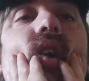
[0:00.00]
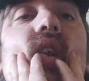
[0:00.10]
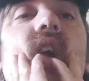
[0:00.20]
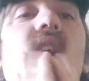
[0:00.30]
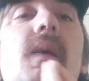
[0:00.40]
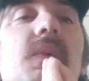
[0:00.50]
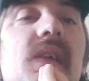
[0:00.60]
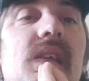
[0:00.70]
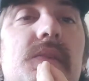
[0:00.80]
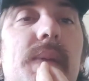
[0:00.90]
not that I'm
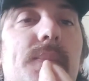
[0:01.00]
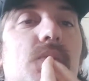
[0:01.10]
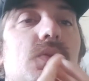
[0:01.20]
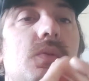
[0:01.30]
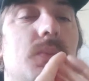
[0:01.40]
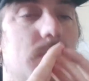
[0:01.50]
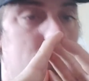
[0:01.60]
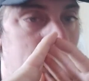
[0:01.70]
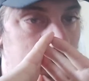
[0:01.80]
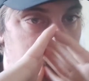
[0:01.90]
against people
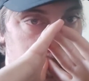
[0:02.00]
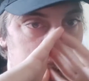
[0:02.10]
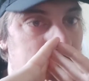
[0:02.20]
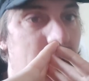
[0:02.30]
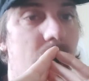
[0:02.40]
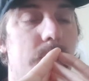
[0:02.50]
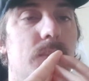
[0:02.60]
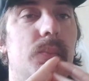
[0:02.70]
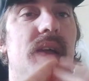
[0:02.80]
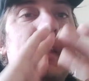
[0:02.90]
hooking up,
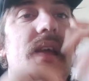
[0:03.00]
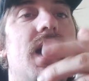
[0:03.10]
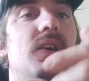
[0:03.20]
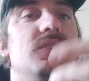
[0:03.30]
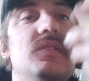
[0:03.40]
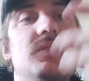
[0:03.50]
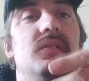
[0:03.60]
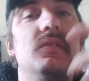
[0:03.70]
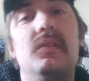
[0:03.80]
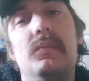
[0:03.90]
making out, because
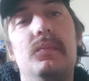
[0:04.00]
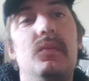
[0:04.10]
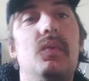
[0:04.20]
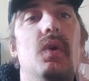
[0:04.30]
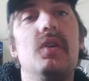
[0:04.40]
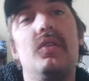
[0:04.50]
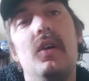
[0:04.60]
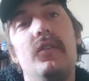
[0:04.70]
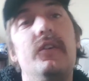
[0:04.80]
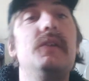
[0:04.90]
the world's got
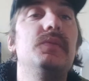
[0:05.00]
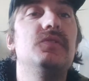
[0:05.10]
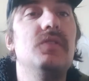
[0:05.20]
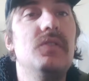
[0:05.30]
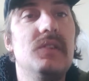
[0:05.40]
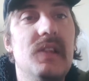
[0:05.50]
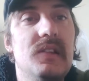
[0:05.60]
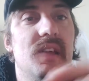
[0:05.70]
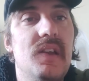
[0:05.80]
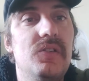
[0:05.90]
to reproduce.
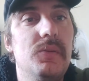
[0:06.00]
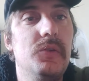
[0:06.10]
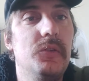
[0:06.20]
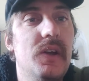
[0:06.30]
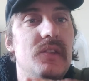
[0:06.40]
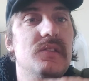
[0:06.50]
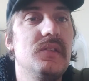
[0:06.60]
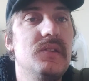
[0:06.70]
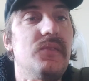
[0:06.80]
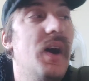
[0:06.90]
That's how the human race
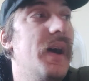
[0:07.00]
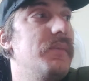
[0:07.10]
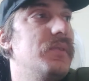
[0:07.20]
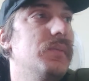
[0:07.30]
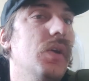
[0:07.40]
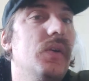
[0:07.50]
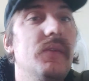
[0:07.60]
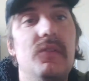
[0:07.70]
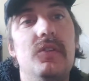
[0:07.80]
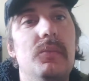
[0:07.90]
survives. Though
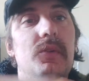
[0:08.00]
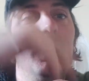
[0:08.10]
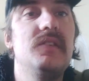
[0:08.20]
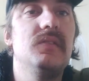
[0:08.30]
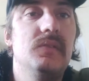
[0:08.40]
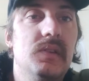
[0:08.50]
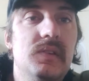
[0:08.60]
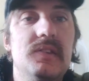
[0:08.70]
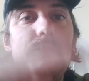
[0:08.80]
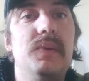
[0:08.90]
if the human race
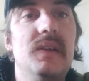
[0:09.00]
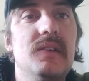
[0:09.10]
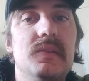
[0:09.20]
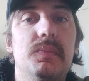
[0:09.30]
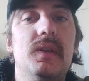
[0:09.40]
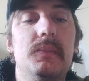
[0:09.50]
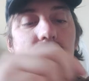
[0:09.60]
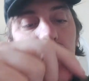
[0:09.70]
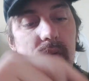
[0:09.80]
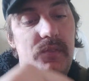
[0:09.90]
disappears, it'd probably be
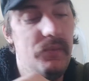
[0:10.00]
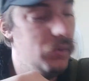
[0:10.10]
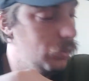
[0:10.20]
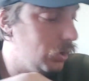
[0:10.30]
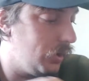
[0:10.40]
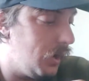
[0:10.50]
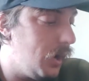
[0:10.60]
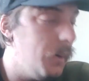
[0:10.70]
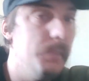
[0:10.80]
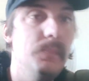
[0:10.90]
a good thing for the world.
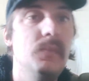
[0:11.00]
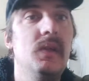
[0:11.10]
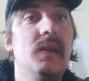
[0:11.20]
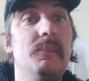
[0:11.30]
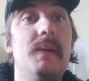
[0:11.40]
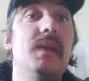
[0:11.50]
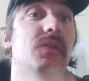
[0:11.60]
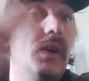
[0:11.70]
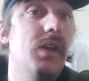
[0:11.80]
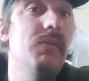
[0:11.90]
Maybe that's
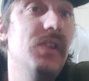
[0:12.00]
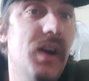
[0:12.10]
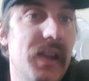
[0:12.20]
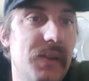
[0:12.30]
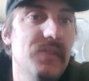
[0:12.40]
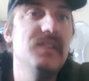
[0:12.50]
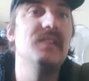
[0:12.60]
why COVID-19 was